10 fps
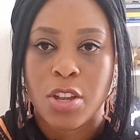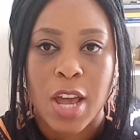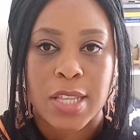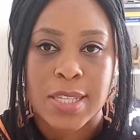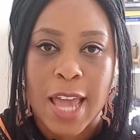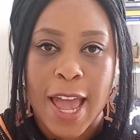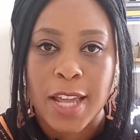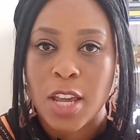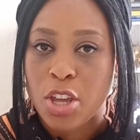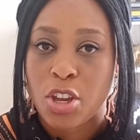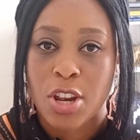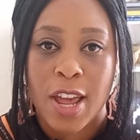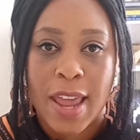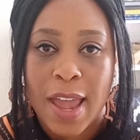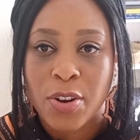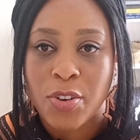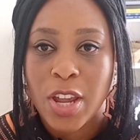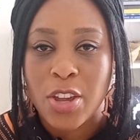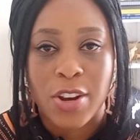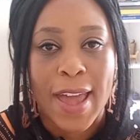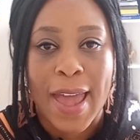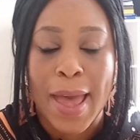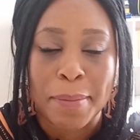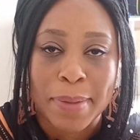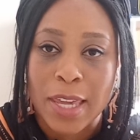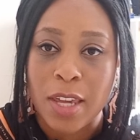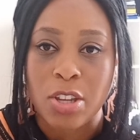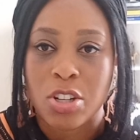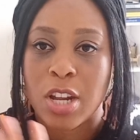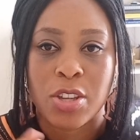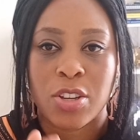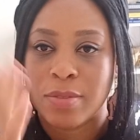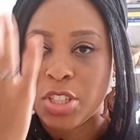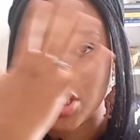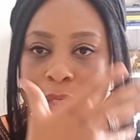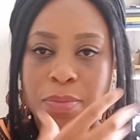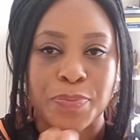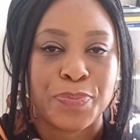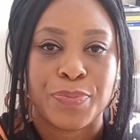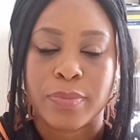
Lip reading: you're not sad, you're not angry, you're not happy, you're just